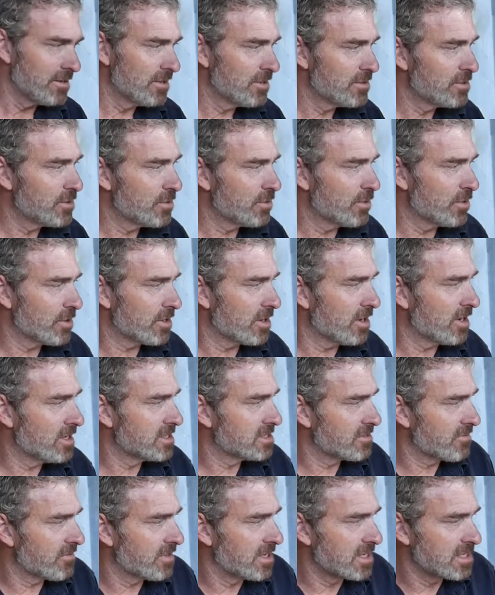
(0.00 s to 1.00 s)
do all kinds
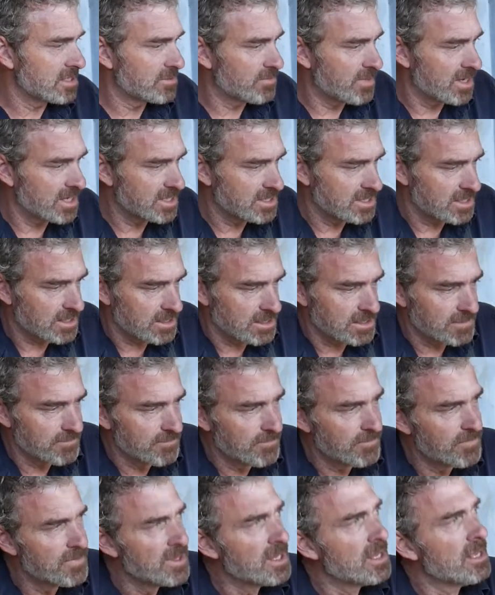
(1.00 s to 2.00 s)
of things basically.
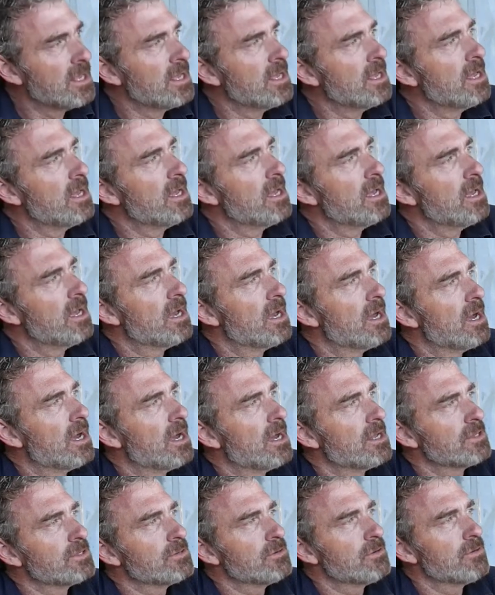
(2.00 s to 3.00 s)

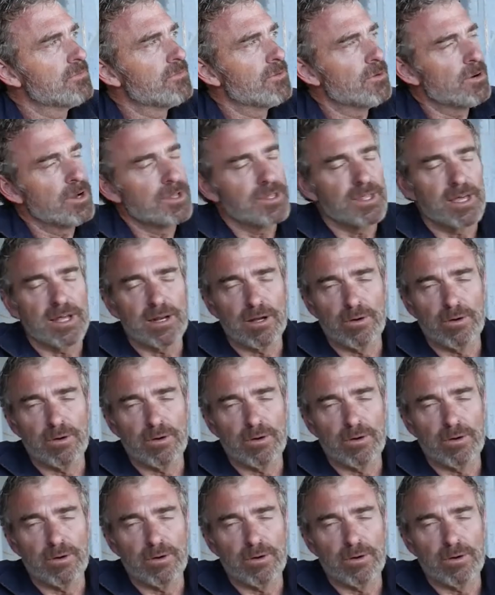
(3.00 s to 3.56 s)
To avoid that,